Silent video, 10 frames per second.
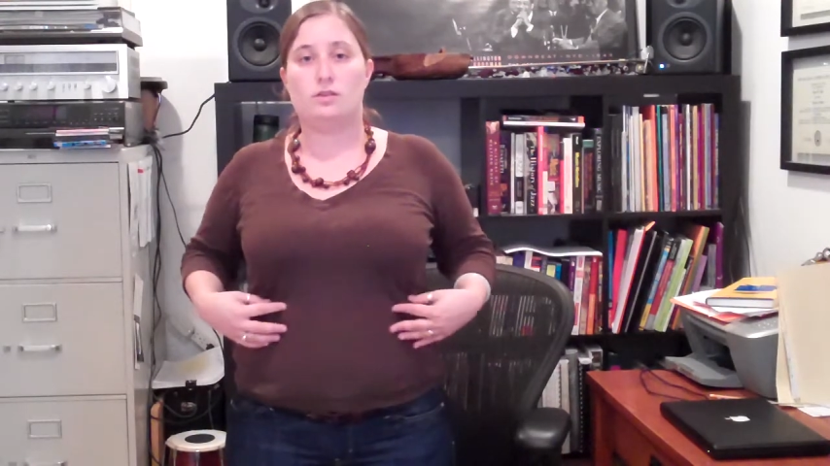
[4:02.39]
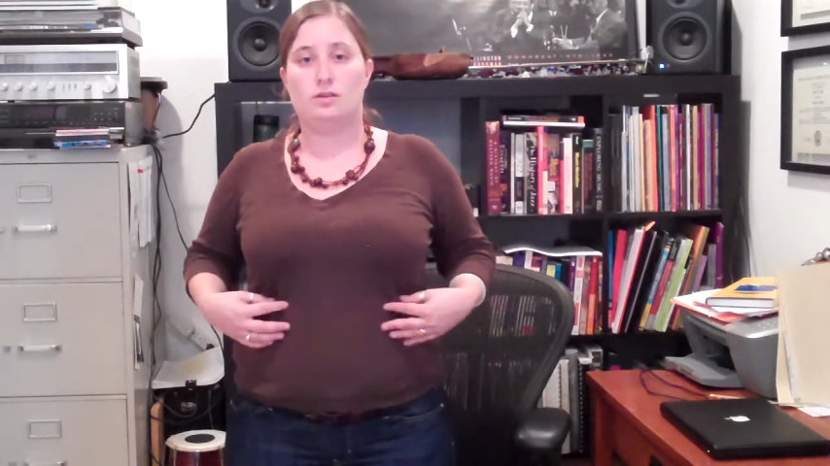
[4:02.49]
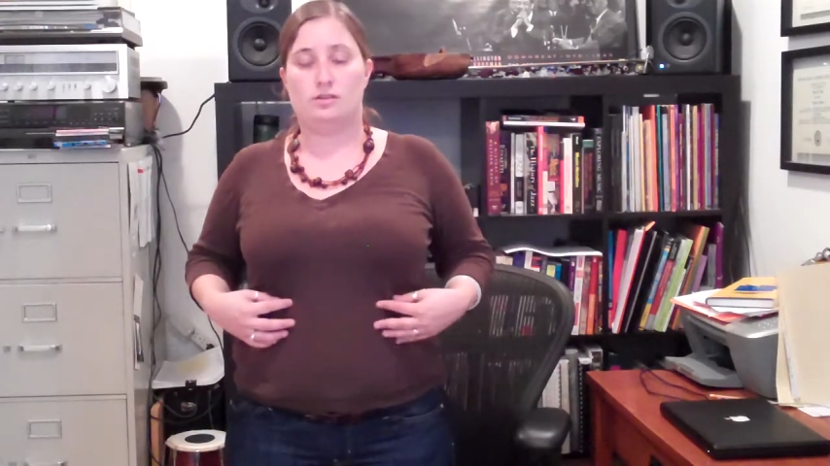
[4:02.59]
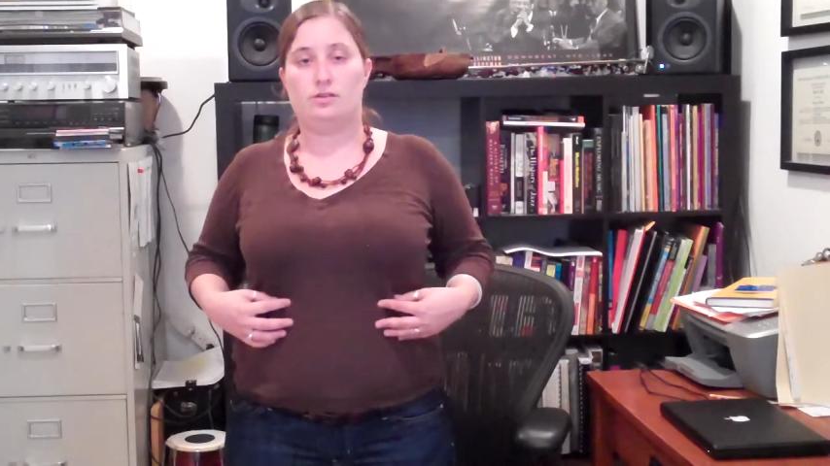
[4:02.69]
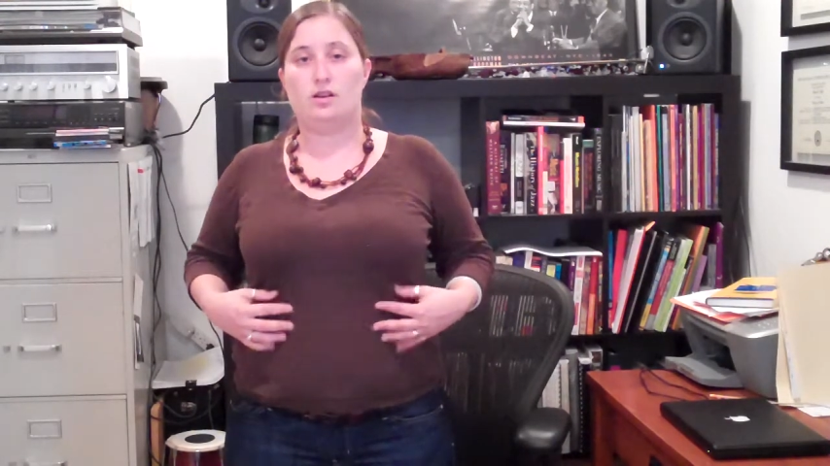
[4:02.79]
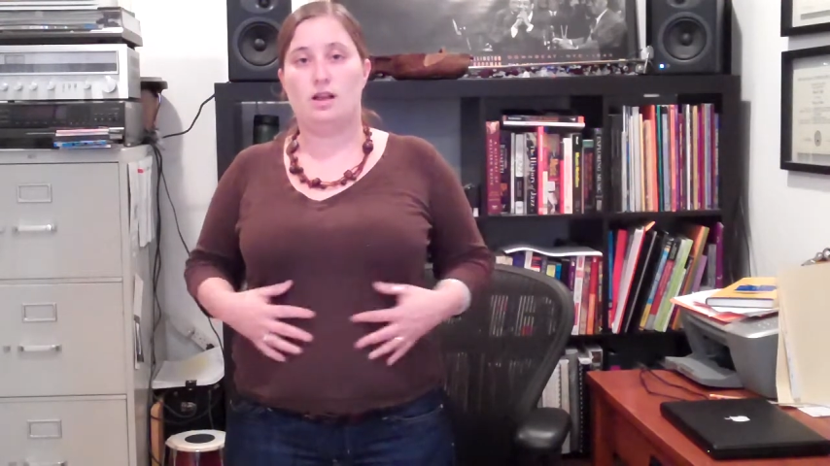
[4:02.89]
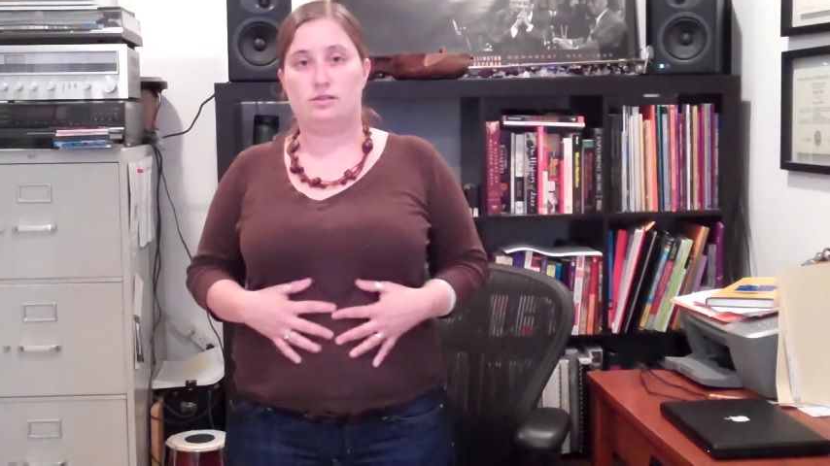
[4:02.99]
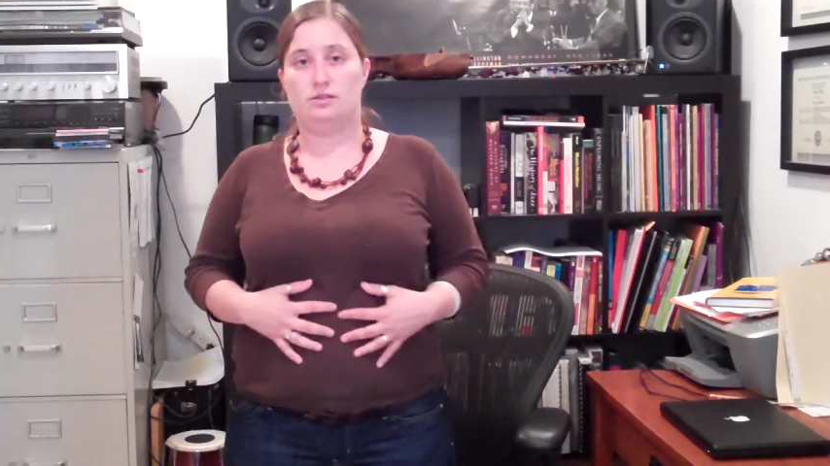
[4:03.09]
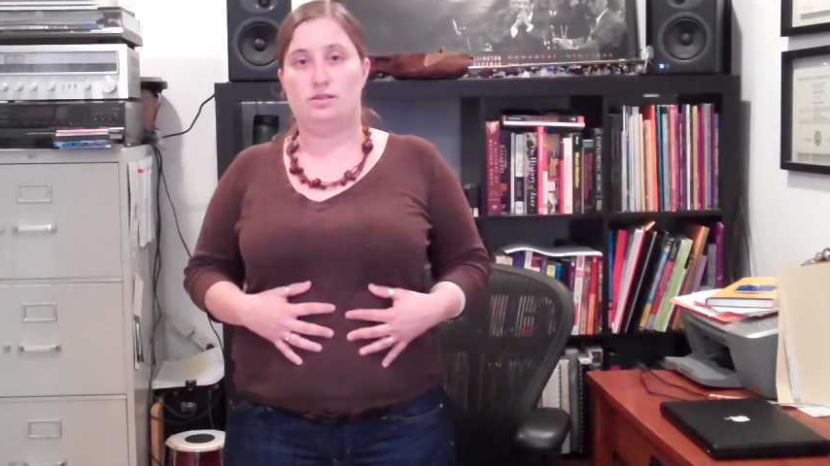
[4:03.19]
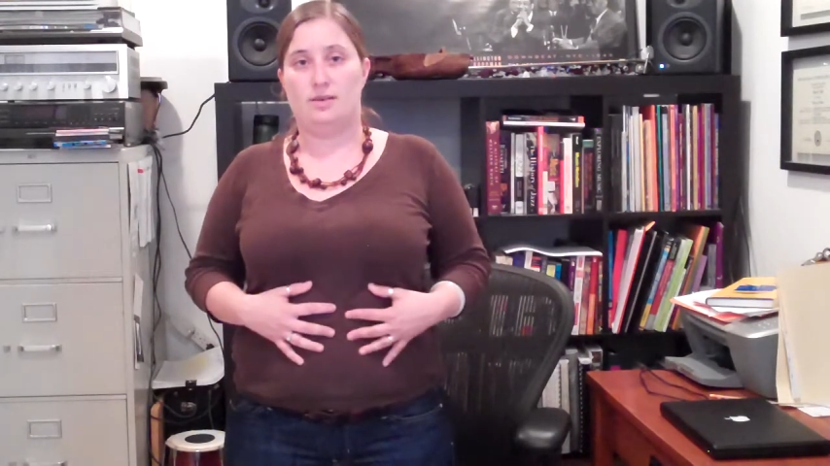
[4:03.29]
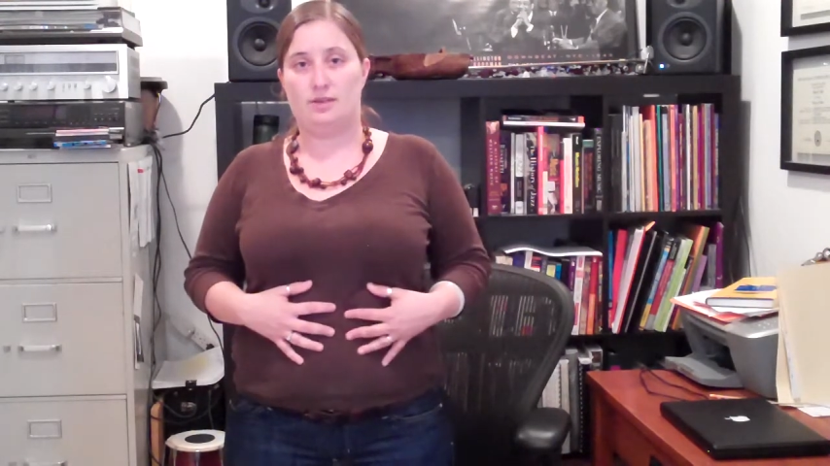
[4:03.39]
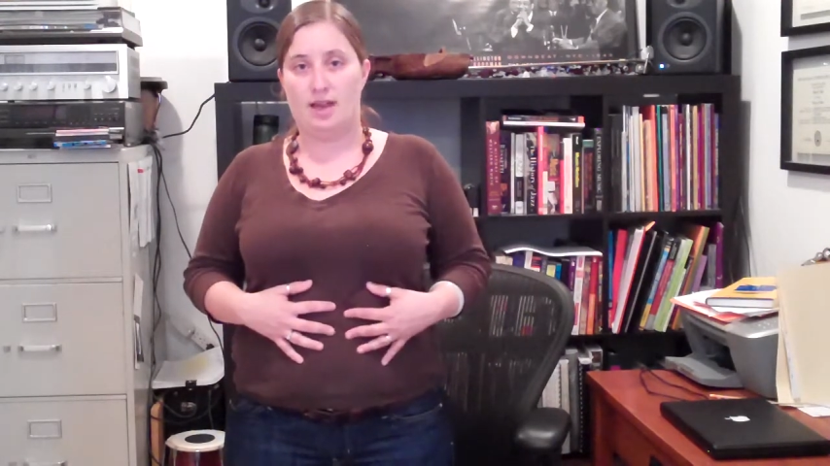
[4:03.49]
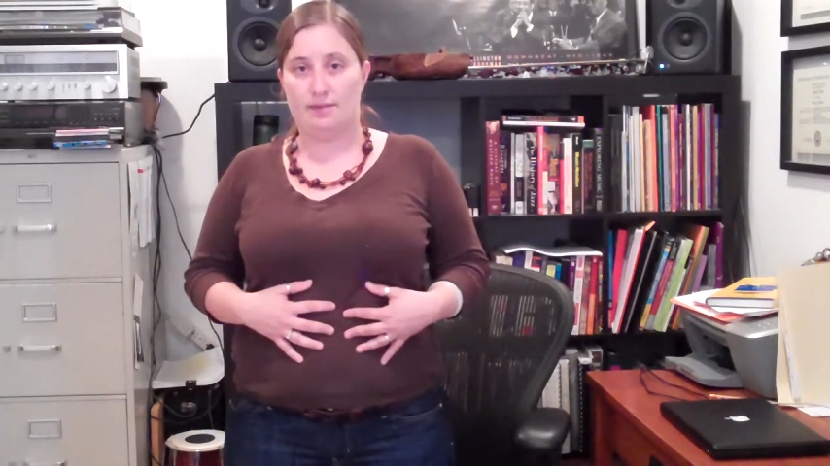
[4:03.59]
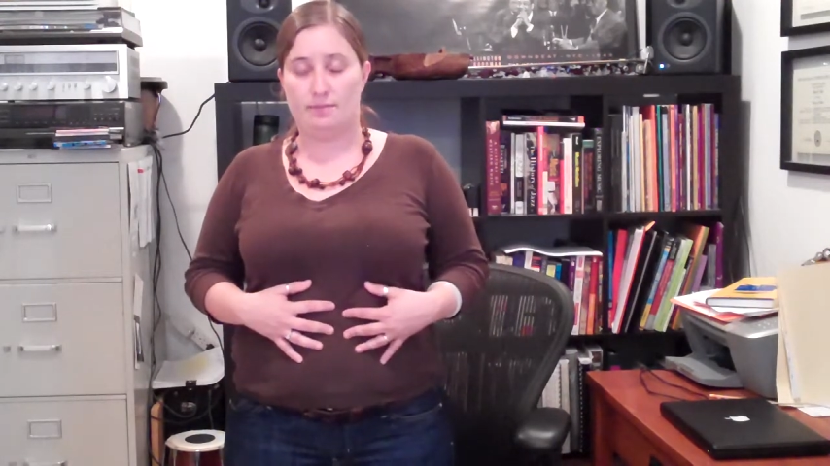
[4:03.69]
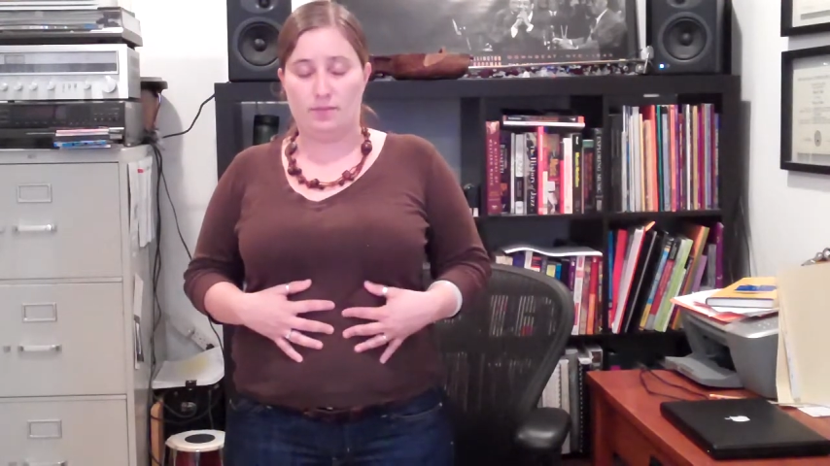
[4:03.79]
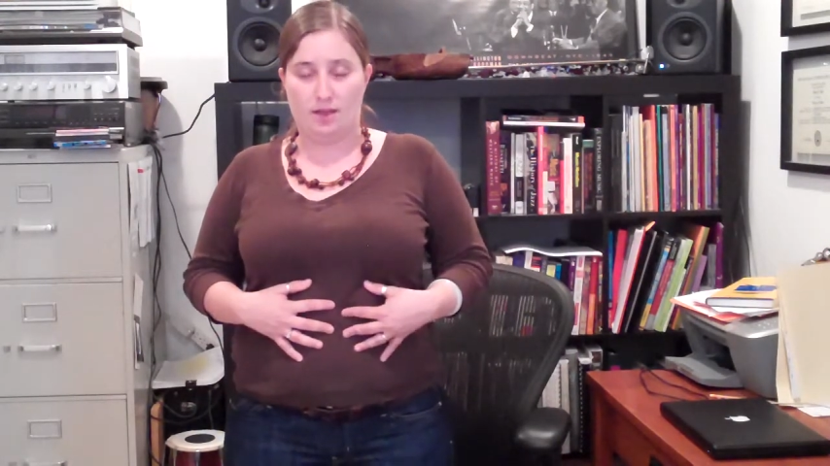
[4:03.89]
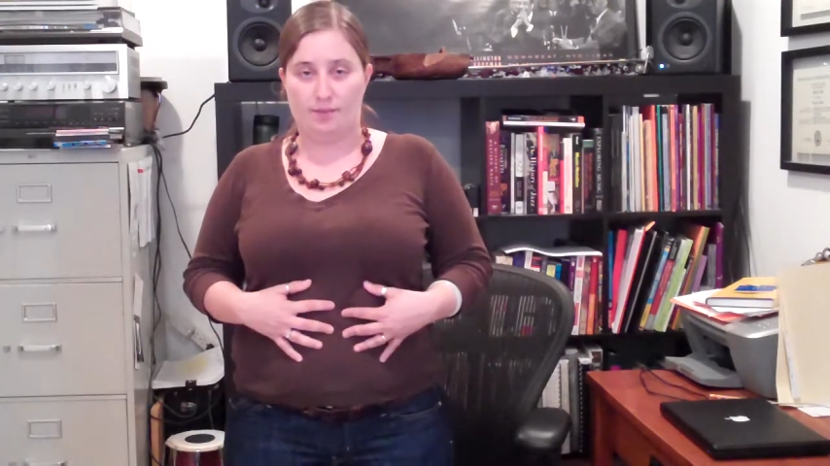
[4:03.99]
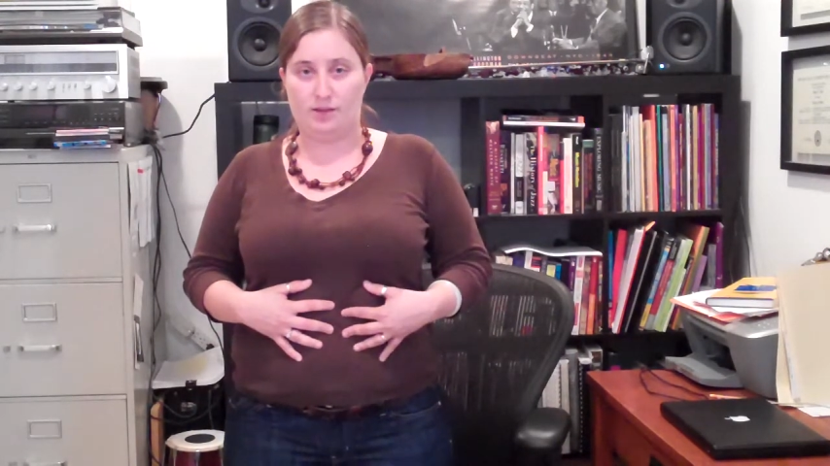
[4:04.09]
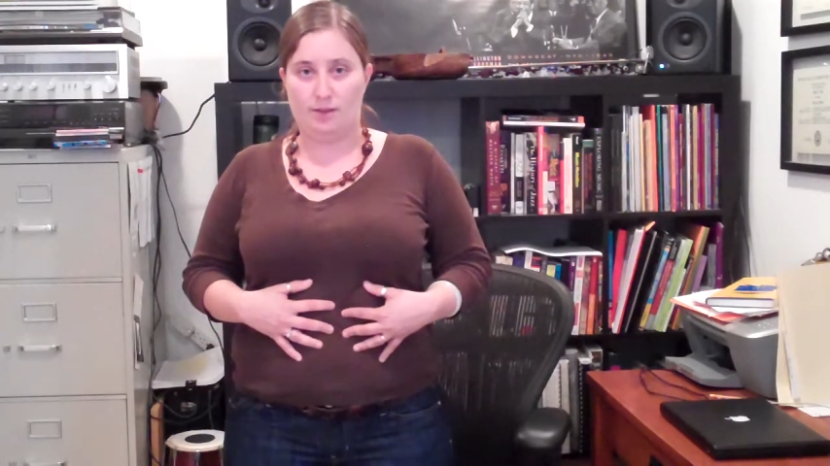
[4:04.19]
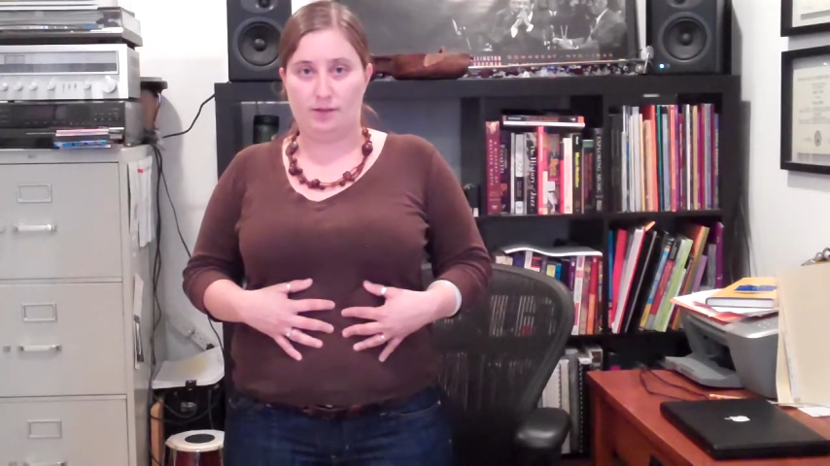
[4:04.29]
those intercostals and
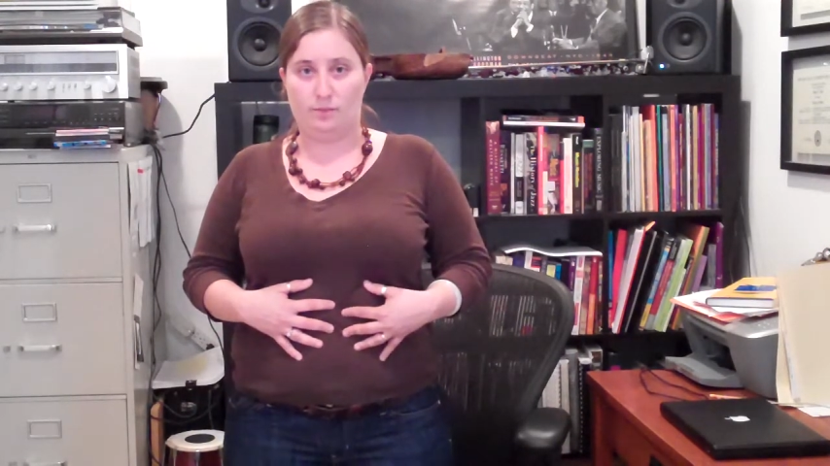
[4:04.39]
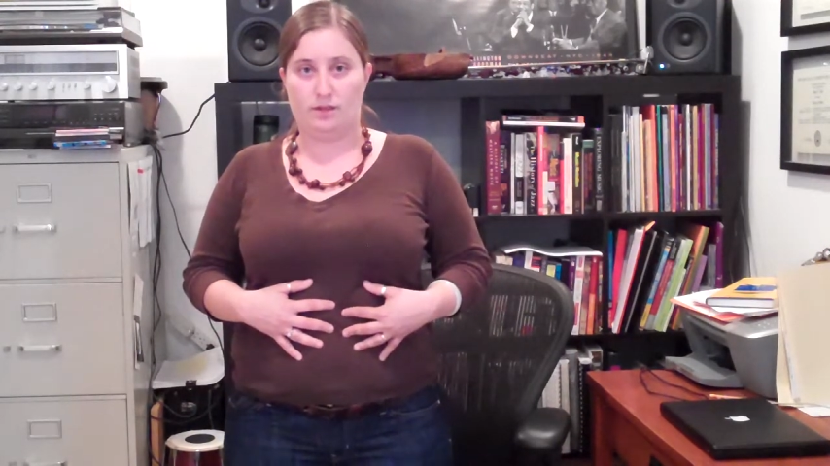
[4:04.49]
abdominal